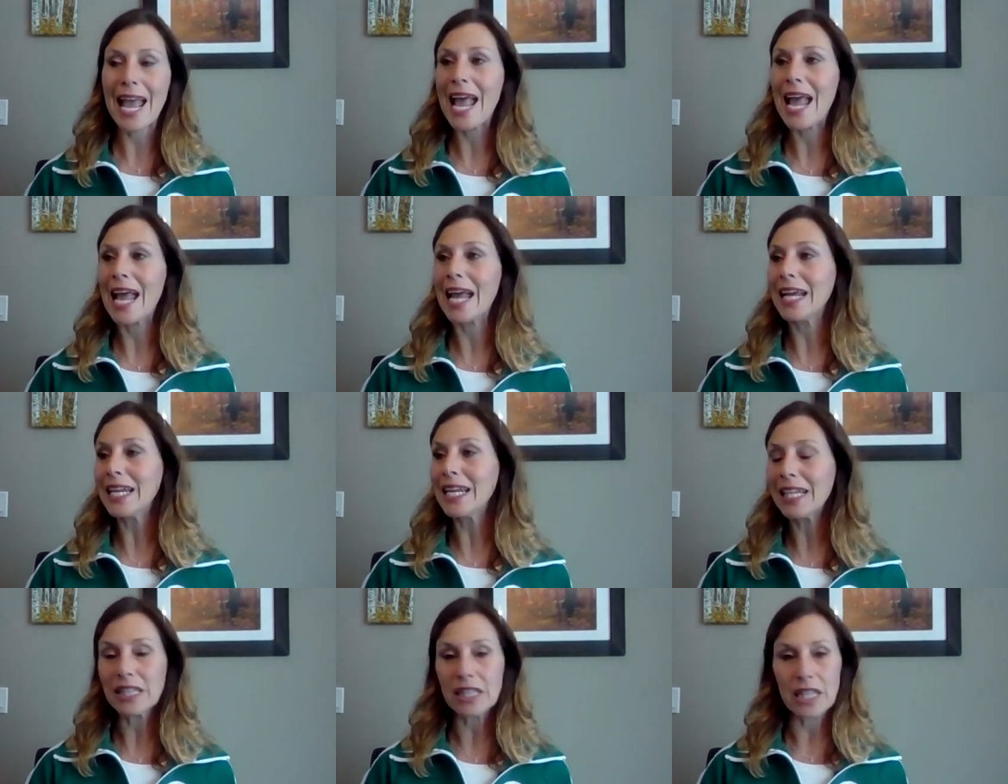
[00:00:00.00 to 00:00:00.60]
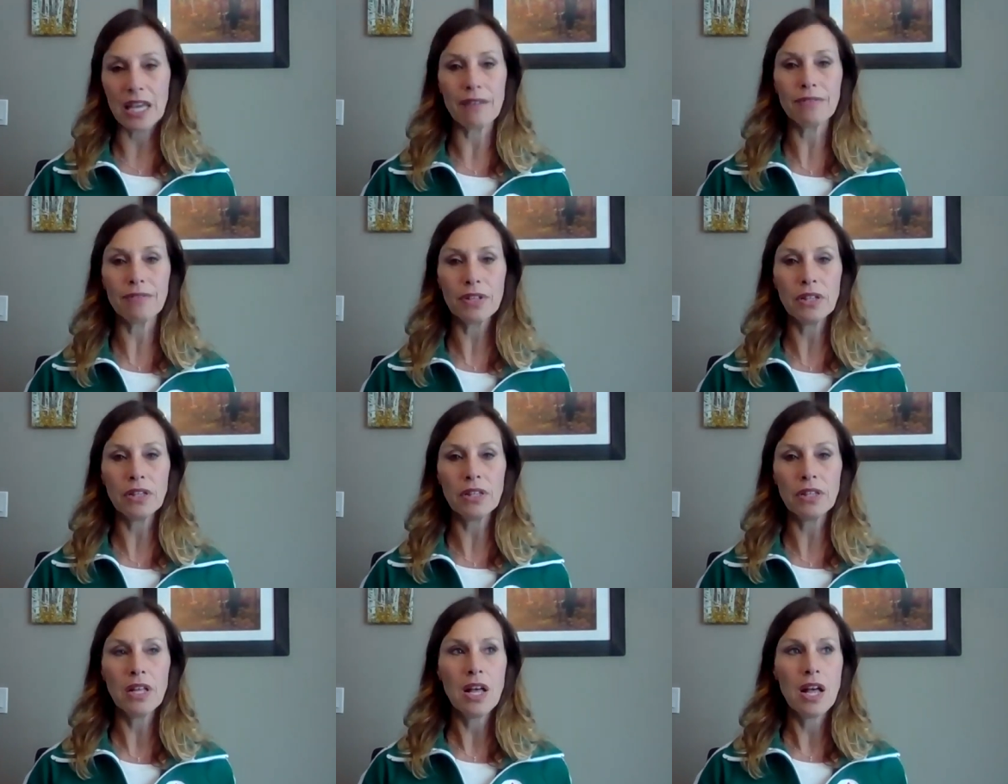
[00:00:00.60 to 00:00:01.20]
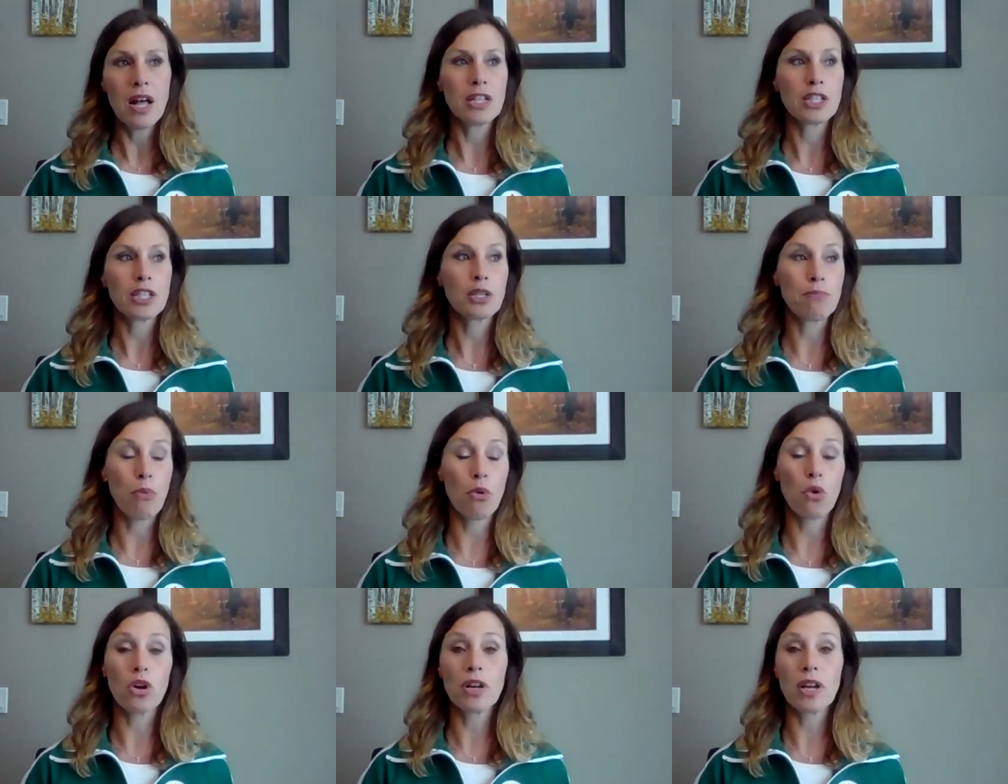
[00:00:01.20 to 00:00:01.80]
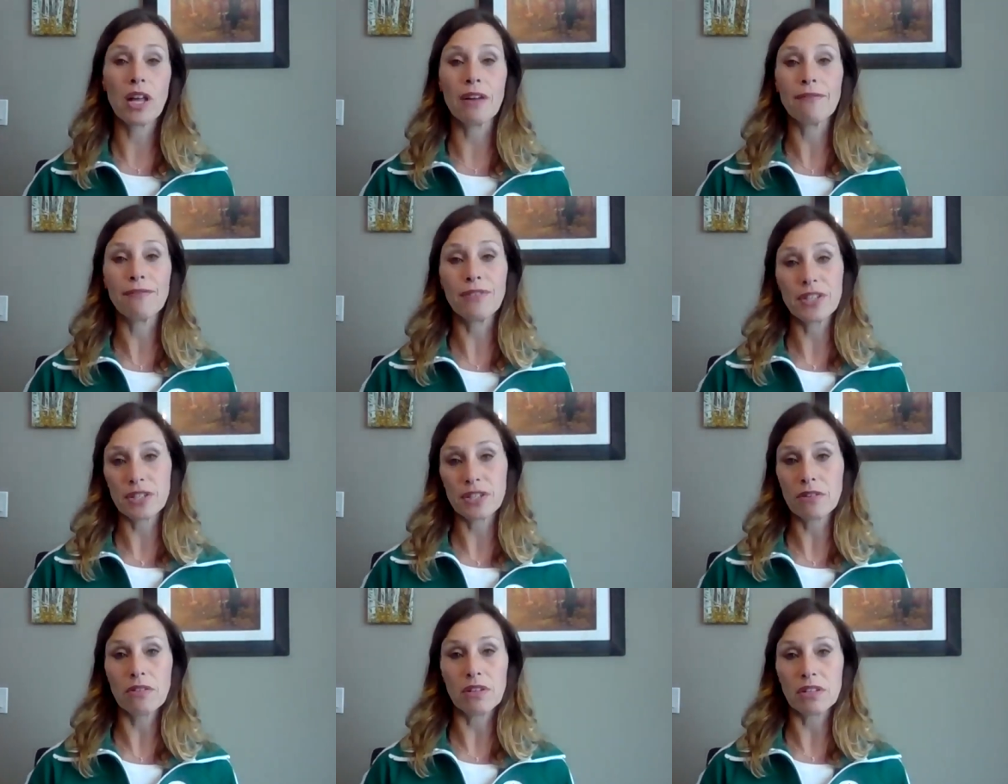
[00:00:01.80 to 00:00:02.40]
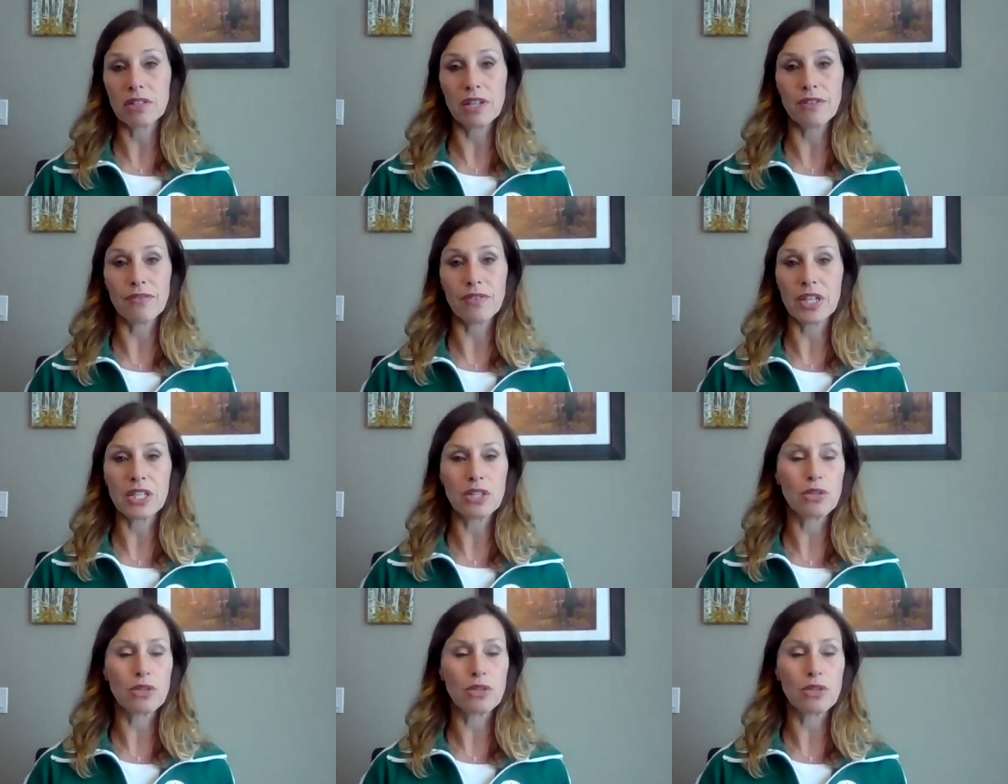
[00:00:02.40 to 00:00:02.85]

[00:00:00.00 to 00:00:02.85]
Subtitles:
any level, sport and physical activity.